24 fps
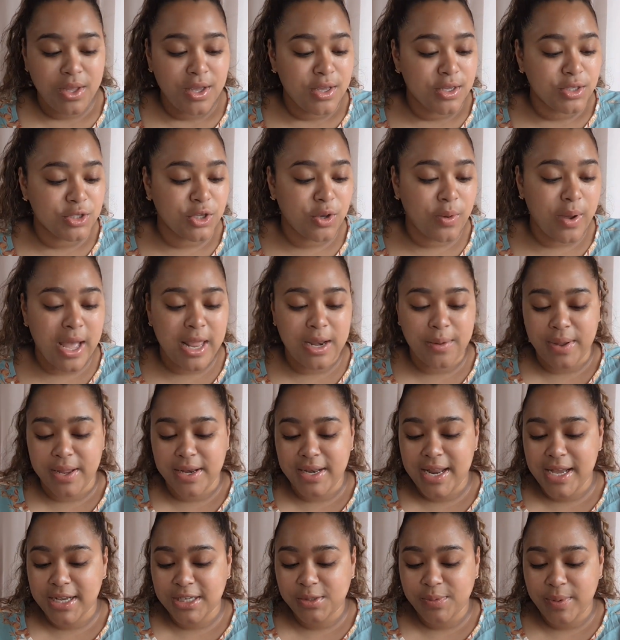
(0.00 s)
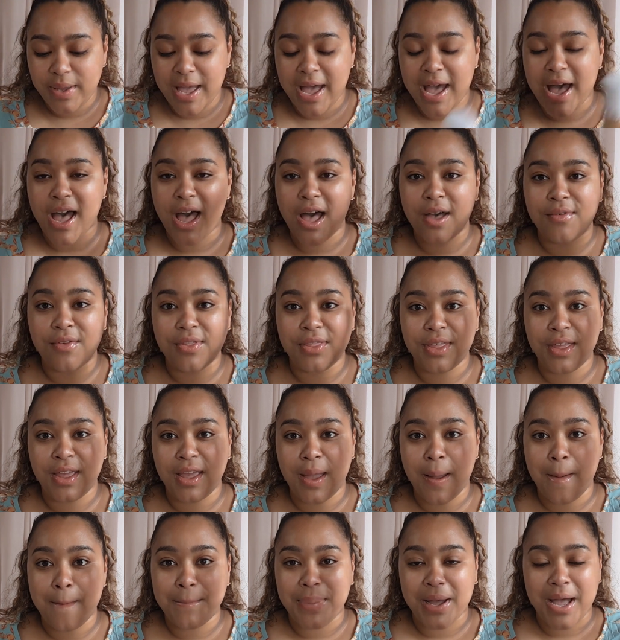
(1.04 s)
So anyway, next we have
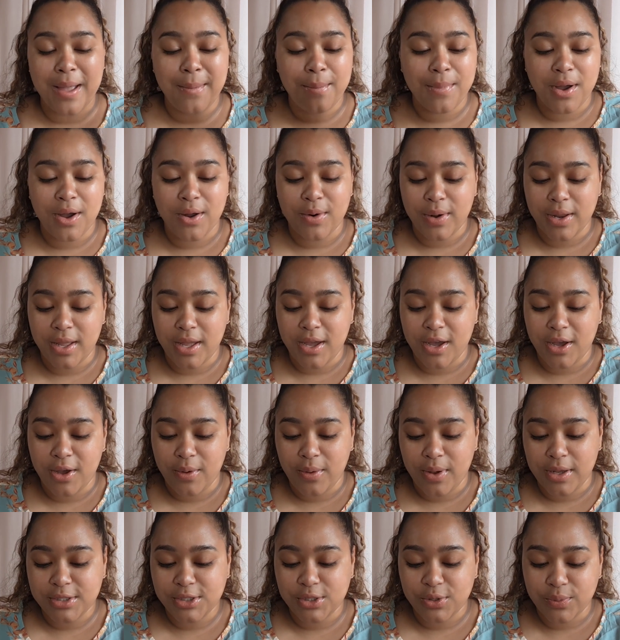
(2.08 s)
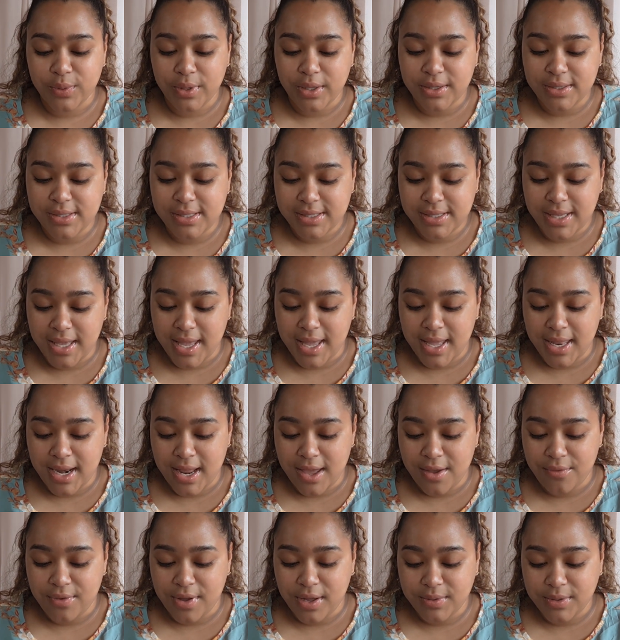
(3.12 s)
the By Mario Surreal Skin
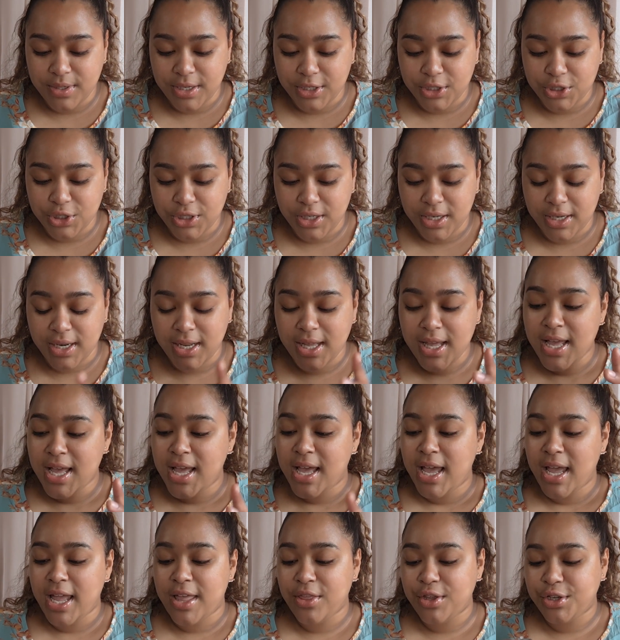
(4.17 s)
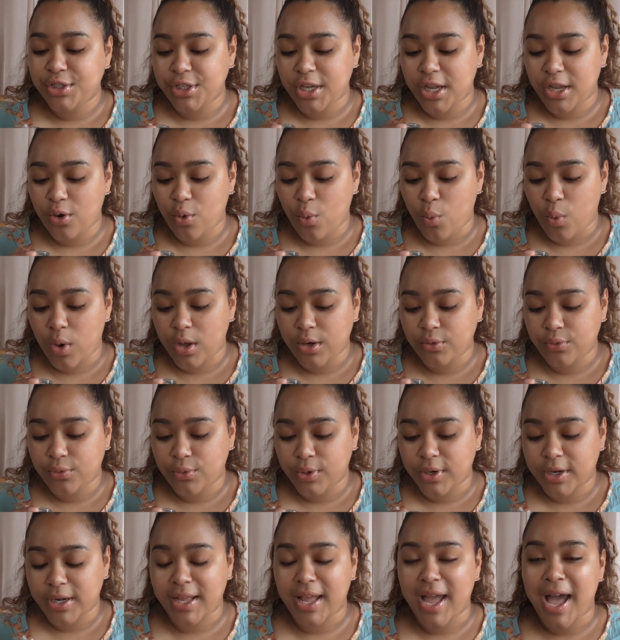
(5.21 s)
Foundation in the shade
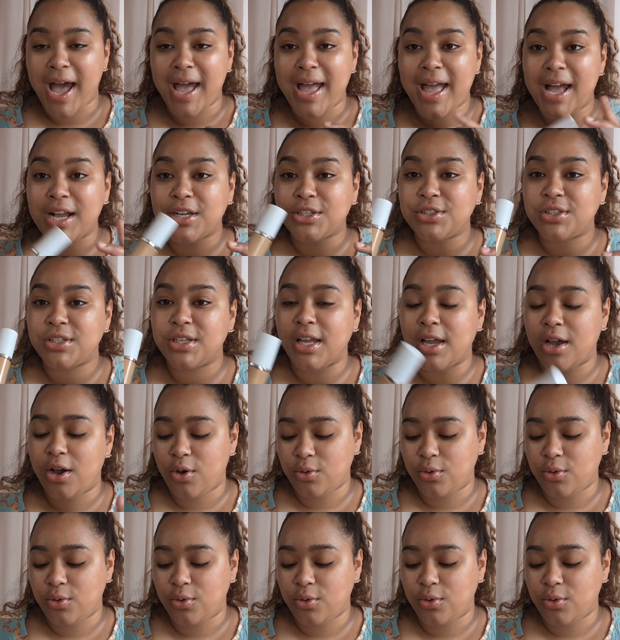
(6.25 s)
140. I actually